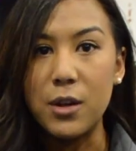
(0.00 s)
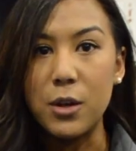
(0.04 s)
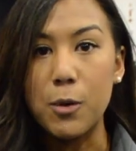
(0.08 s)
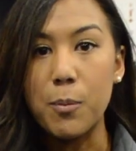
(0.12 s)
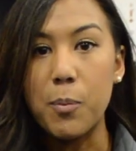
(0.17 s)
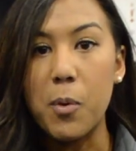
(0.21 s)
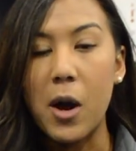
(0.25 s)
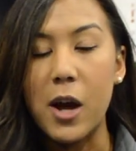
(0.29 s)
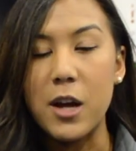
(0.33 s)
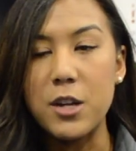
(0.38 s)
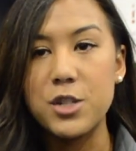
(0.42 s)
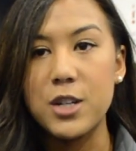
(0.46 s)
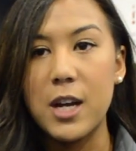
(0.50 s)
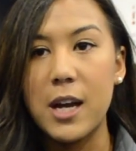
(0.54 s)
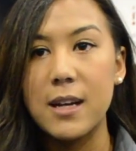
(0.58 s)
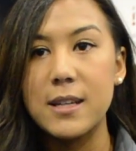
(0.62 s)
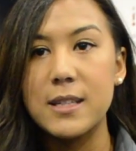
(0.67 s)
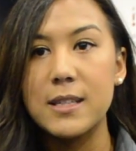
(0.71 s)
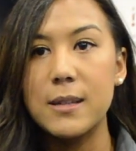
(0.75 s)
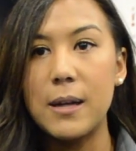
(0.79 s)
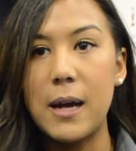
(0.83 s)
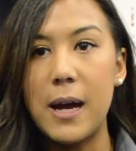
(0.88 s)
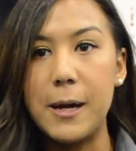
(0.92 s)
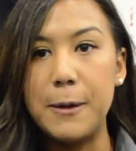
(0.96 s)
your
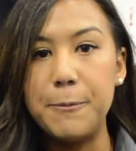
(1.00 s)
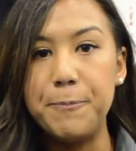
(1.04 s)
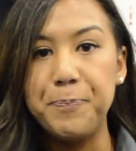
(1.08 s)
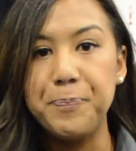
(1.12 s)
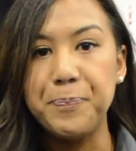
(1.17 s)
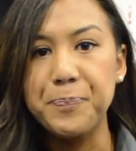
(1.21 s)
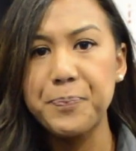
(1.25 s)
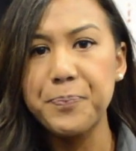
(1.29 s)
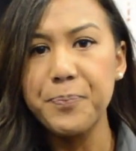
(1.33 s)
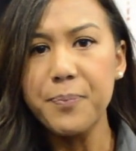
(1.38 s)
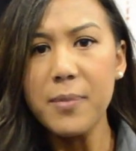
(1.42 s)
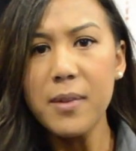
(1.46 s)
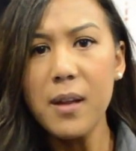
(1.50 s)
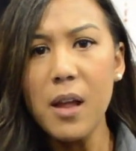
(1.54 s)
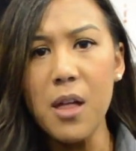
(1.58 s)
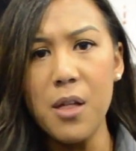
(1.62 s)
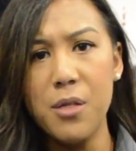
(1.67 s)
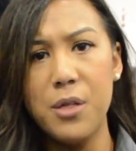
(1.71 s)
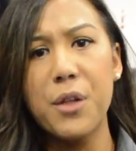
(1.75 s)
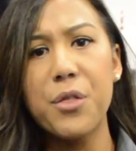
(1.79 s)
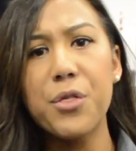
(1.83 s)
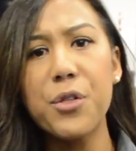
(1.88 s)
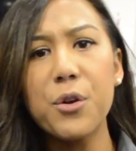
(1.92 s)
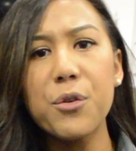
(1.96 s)
project. Um,
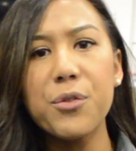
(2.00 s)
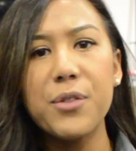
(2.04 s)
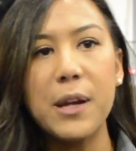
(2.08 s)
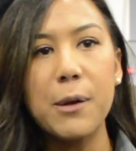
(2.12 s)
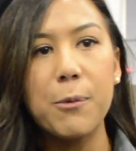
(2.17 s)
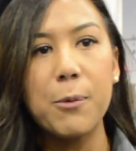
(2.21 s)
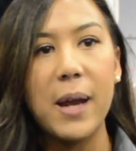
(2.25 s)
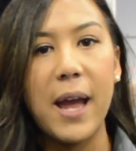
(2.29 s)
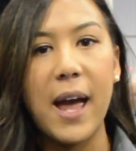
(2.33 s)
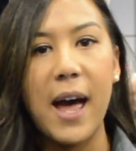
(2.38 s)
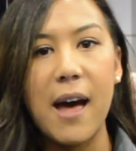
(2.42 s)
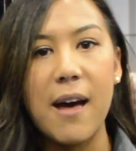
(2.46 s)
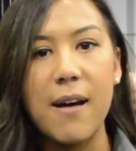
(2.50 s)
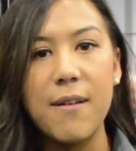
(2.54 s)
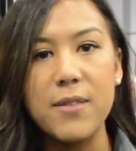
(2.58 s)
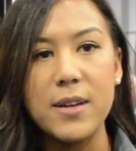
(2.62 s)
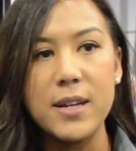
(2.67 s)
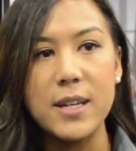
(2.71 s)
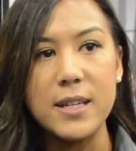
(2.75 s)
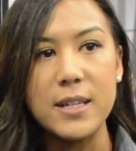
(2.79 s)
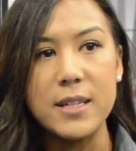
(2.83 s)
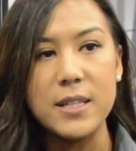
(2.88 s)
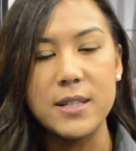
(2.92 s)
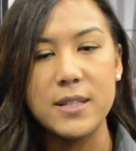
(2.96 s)
the third thing we have
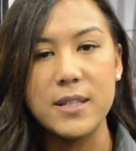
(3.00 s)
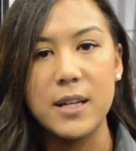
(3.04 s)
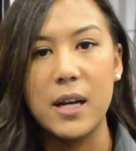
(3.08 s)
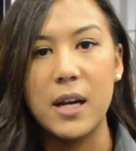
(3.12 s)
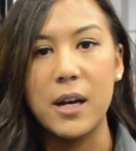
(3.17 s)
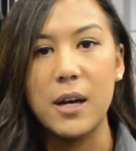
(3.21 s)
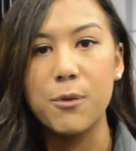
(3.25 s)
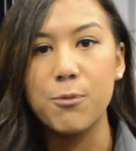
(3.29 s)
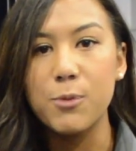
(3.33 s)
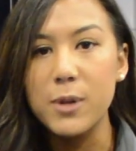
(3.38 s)
is uh,